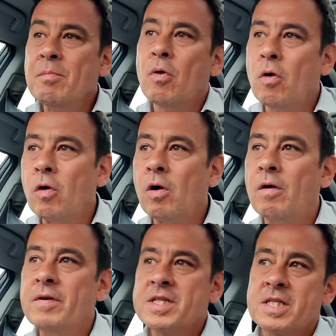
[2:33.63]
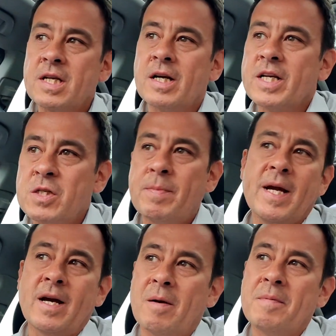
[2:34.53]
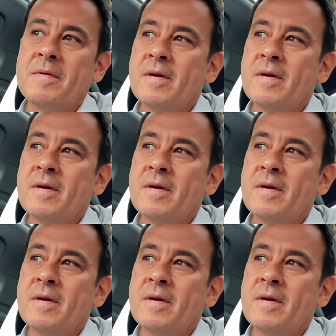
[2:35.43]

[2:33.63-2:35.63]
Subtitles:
more of a sluggish pickup.